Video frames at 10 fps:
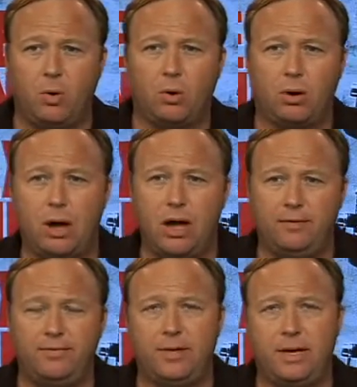more
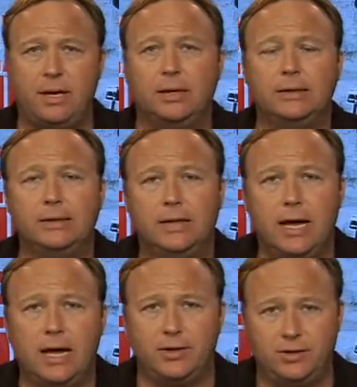of the
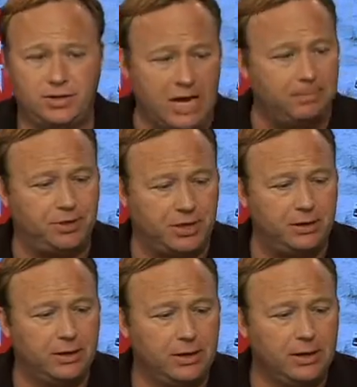
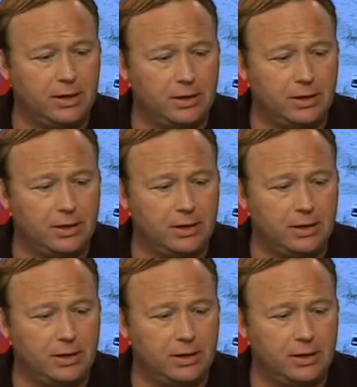deception,